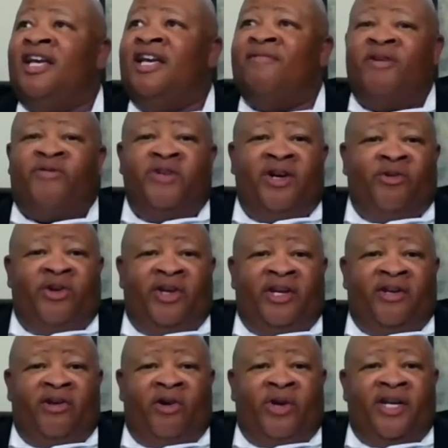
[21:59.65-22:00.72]
even if you don't
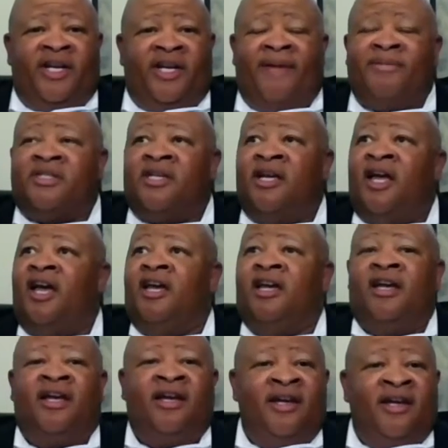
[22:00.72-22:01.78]
know their name, and say,
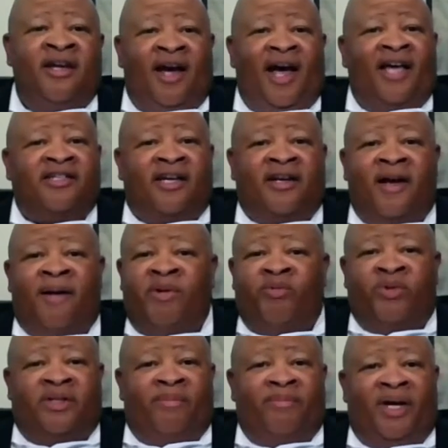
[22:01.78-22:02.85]
hey, how's it
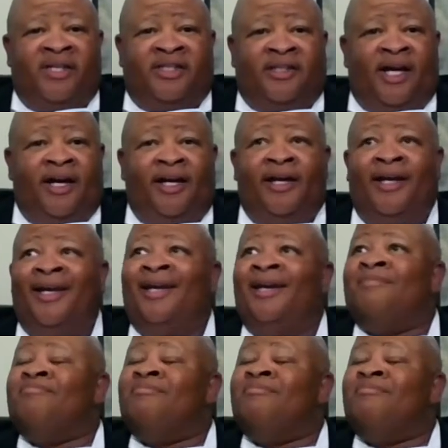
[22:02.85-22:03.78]
coming with the Mustang?